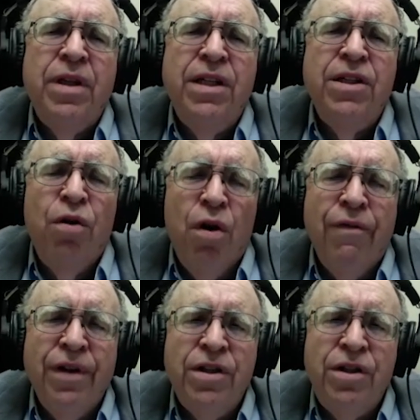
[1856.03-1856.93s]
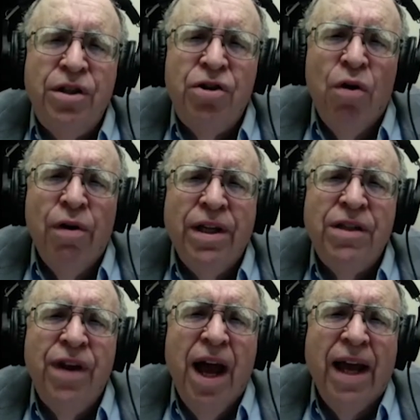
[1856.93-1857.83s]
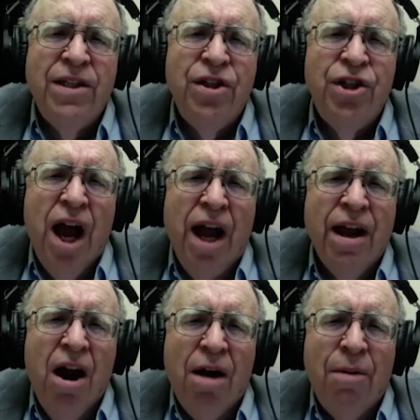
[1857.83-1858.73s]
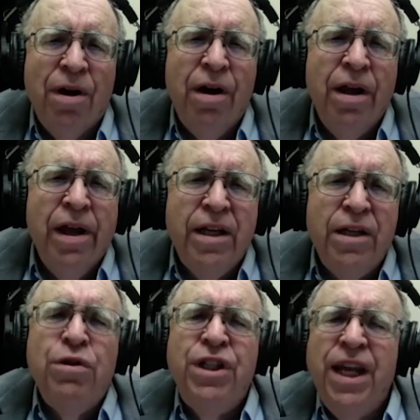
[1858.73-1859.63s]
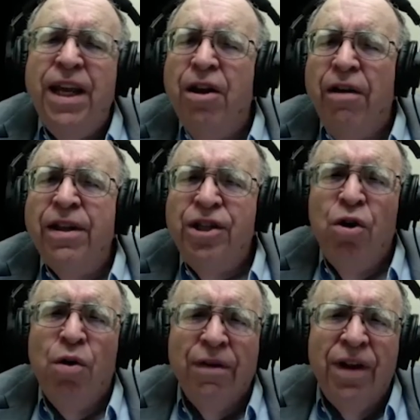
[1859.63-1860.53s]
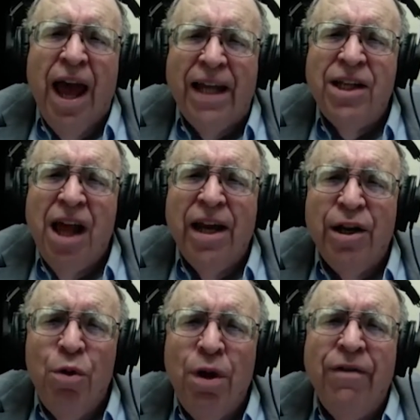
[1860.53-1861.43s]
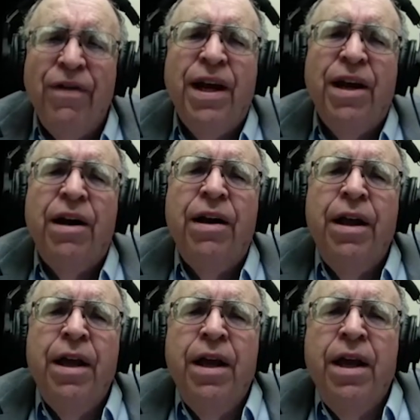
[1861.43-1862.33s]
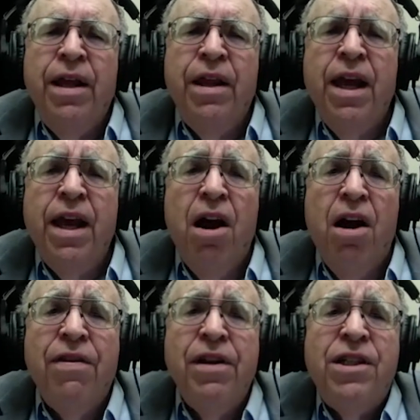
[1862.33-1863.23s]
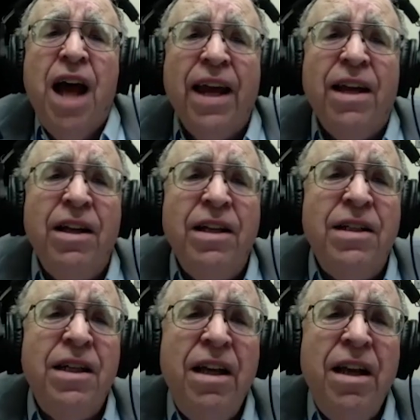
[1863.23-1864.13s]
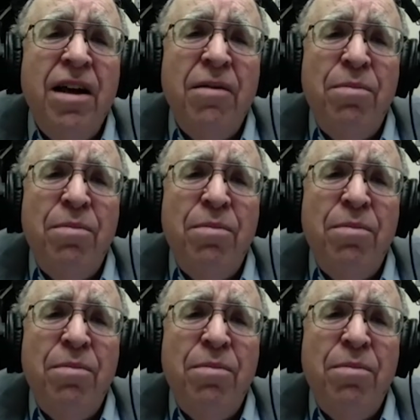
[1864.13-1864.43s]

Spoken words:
These are often stories of knights in shining armor, as we'll see, you know, the story of Lancelot and Guinevere in the King Arthur cycle is a